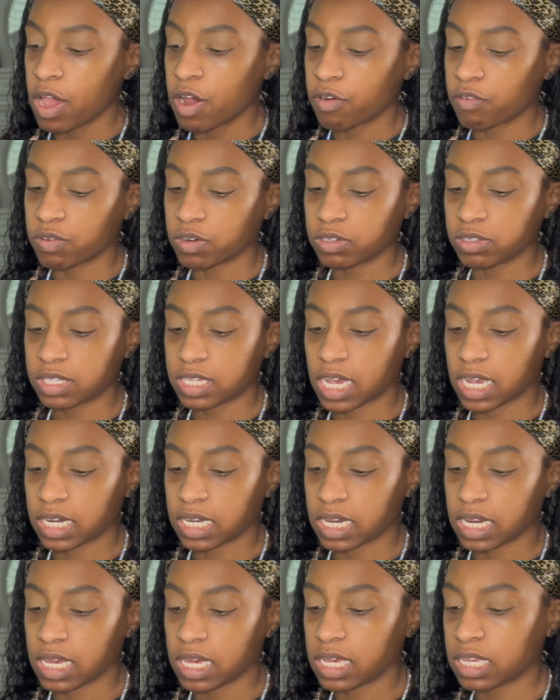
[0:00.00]
Real
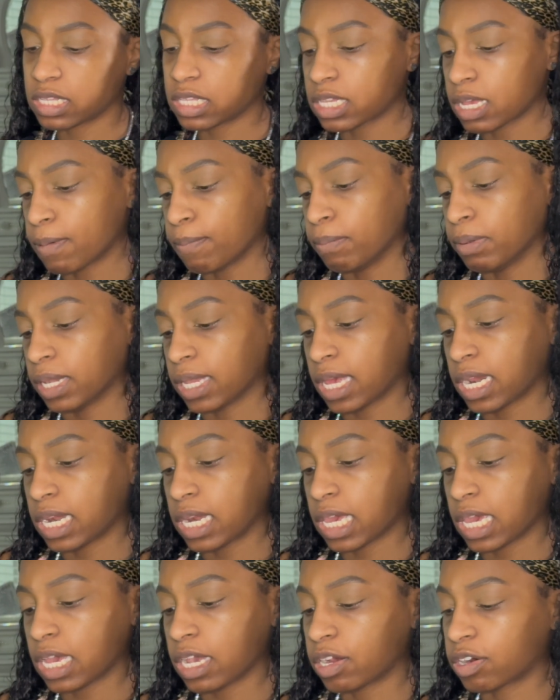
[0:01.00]
Techniques
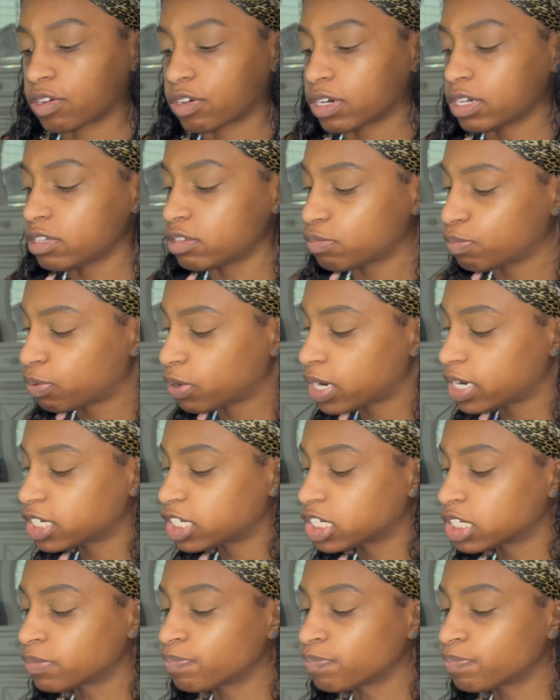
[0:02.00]
blending crease brush,